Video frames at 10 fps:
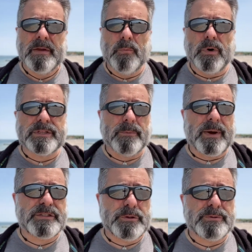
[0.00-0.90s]
What do I
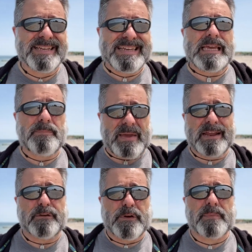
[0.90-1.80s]
do to keep
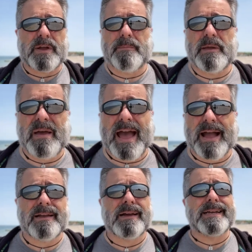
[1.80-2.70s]
it from coming back?
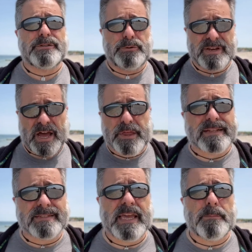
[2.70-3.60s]
I do nothing
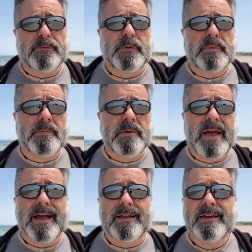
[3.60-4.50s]
to keep it from coming
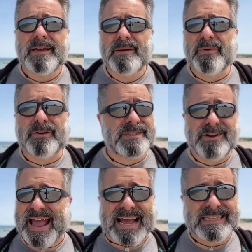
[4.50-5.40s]
back because there
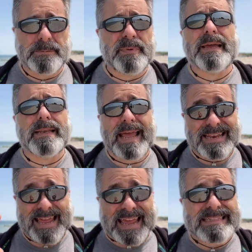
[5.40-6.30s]
hasn't been an
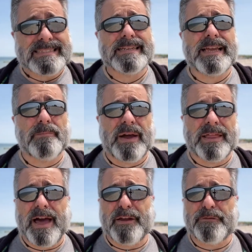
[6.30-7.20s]
it in my
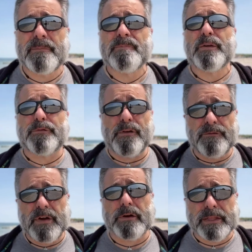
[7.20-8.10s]
life for a
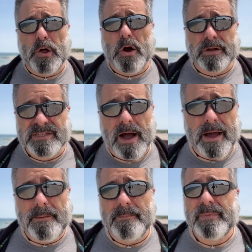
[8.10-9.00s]
very long time.